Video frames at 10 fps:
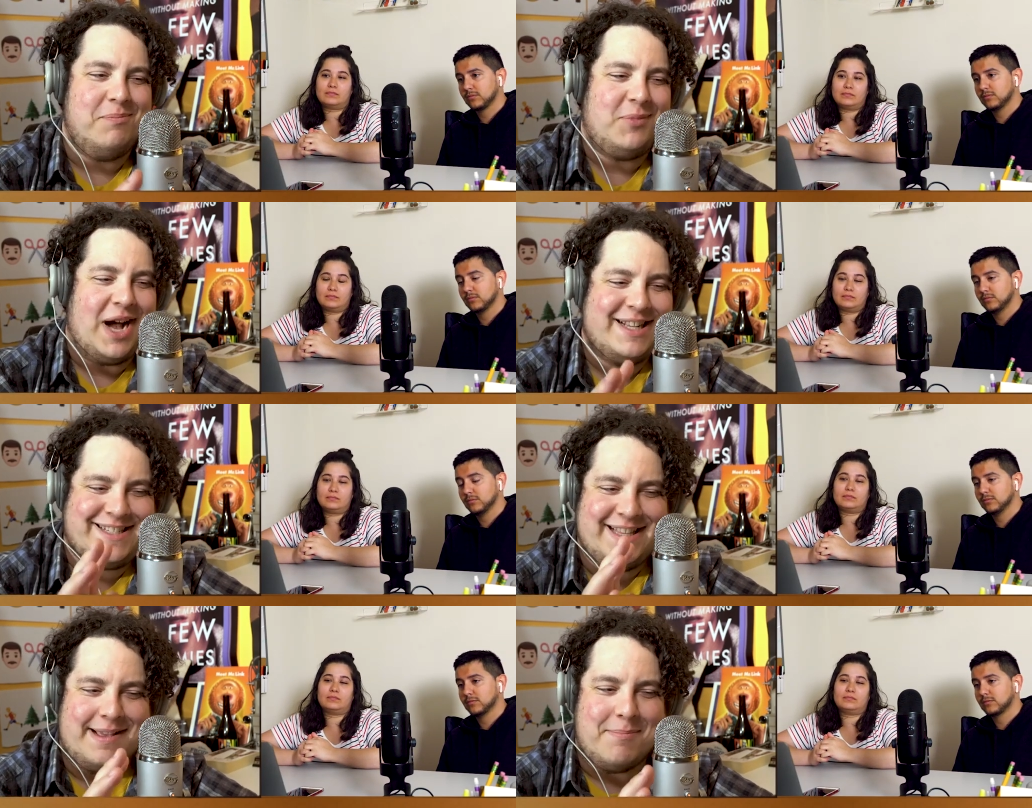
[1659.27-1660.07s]

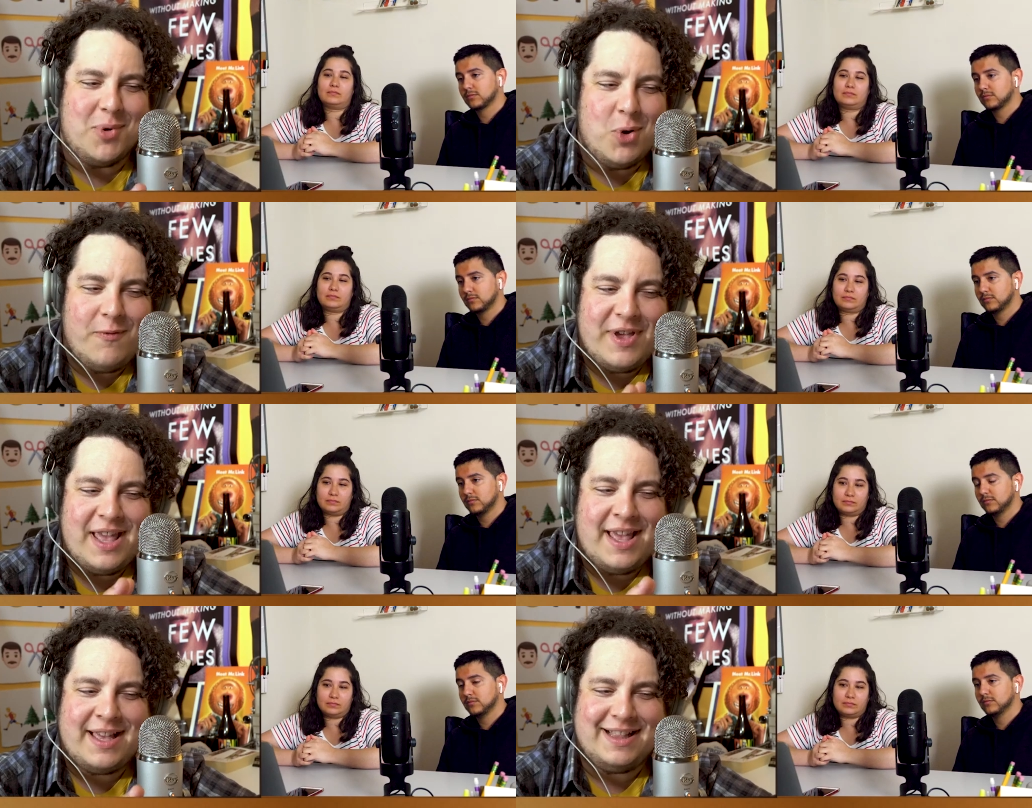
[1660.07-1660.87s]
Speaker 1: constantly
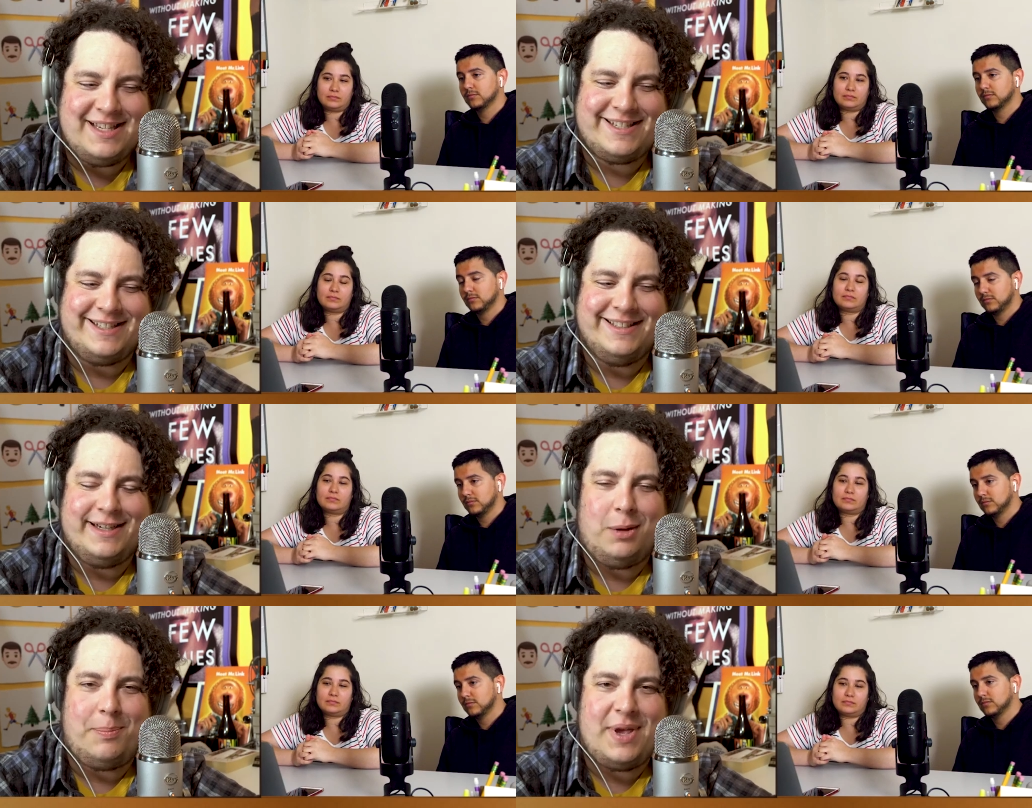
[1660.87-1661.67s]
moving at least a
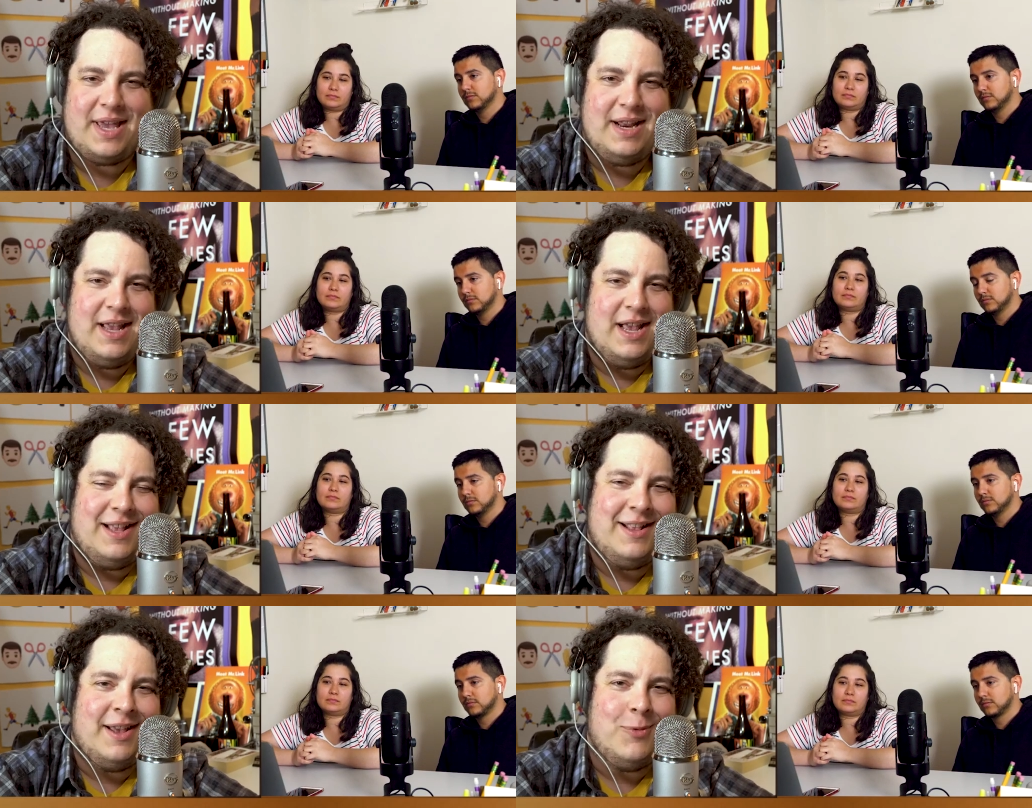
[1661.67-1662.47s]
little bit
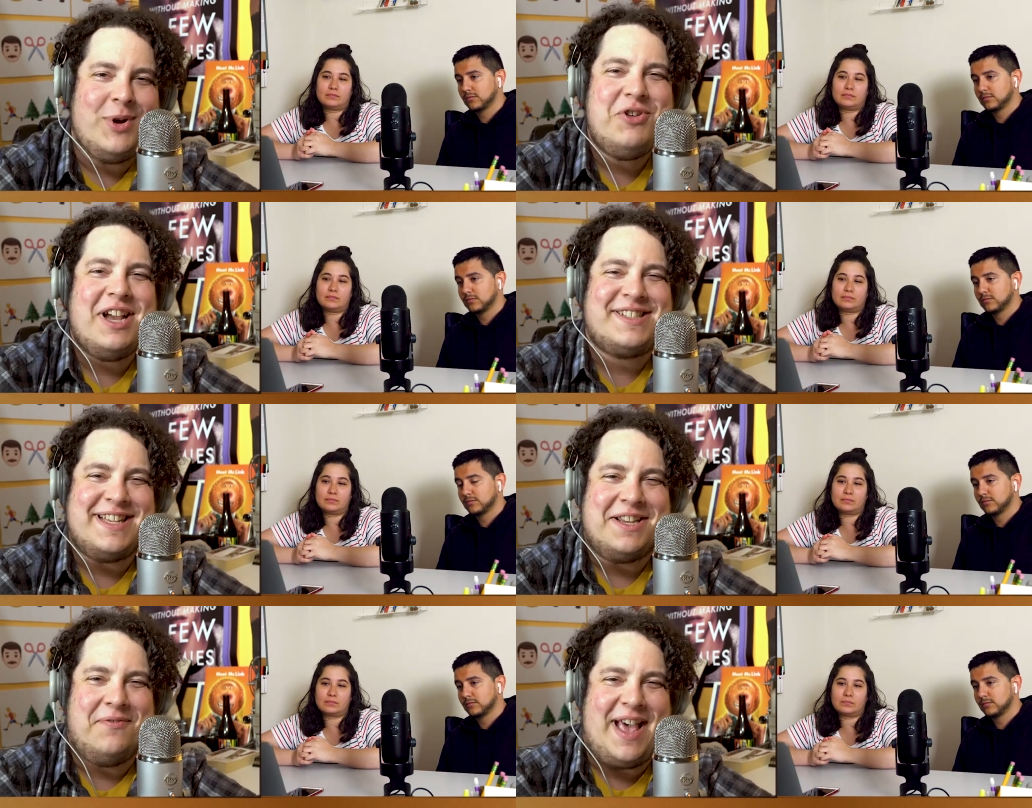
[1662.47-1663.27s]
uh, what do you guys
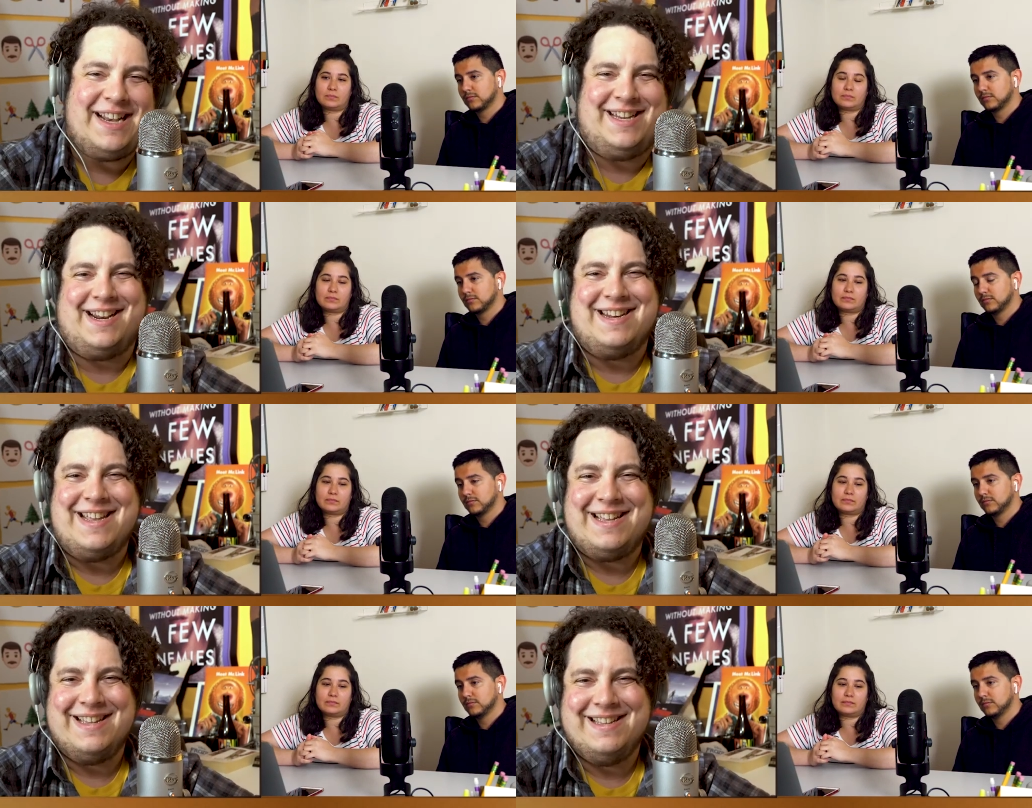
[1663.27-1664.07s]
think of that technique